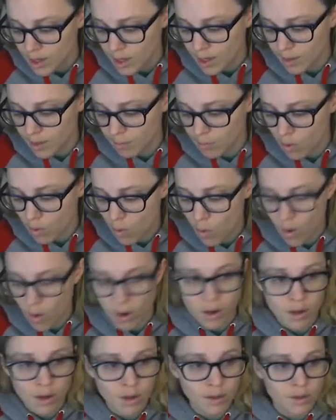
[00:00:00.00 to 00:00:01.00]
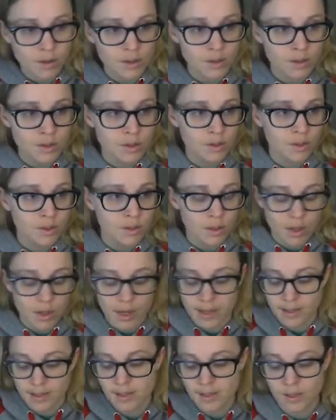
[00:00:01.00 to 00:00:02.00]
and Bort
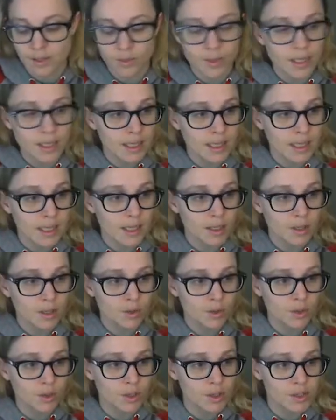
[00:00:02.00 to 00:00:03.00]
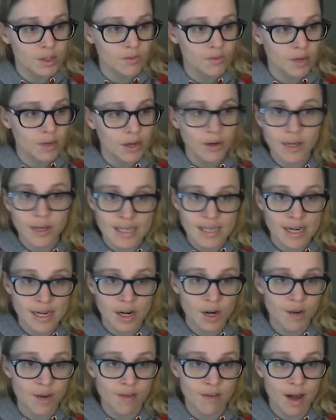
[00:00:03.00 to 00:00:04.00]
and Cirilla, who looks very
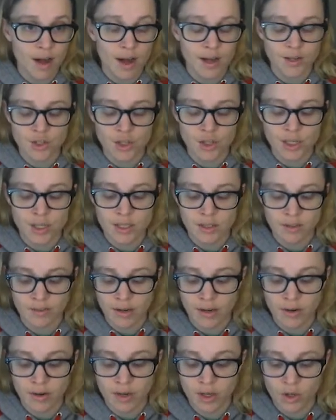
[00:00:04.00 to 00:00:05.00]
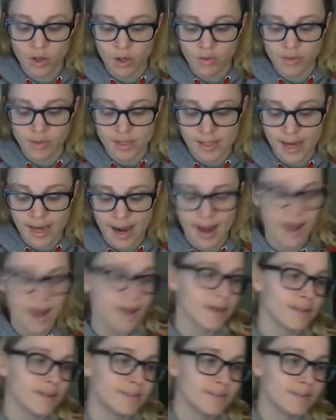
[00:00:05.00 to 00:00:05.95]
terrified. She is a very nervous cat.